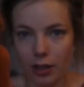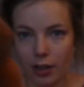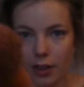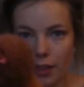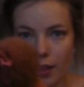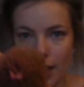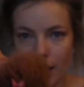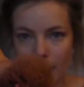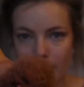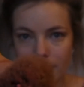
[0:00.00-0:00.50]

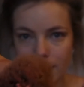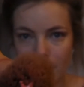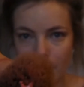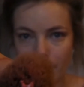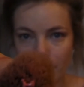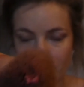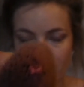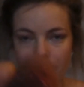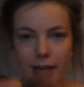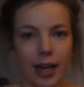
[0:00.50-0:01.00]
That is how
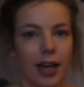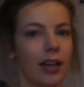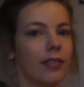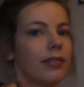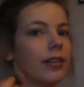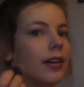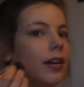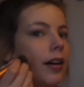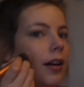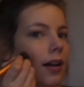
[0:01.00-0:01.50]
much I have.
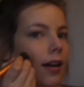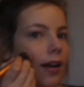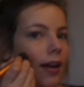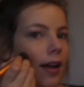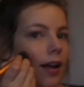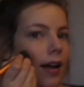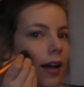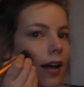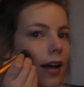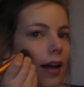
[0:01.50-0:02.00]

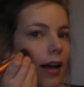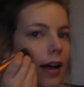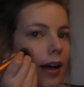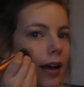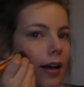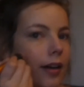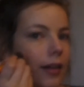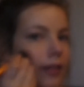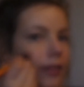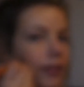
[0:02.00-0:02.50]

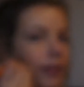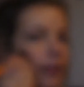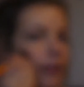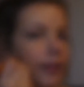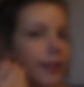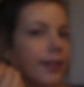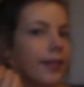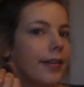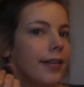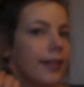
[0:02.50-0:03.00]
And
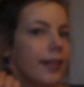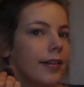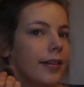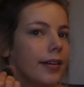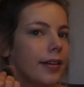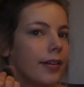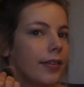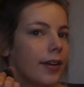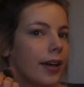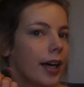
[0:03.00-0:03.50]
you
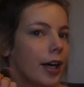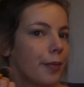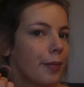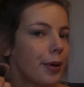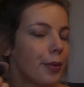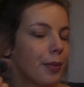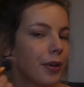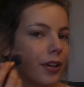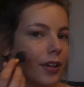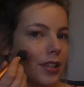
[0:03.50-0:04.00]
see how
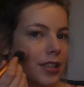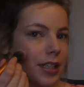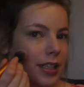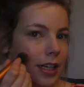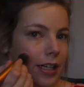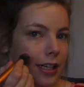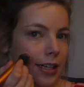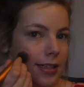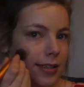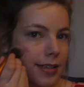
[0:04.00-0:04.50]
pigmented it
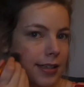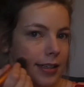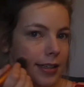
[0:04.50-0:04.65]
is?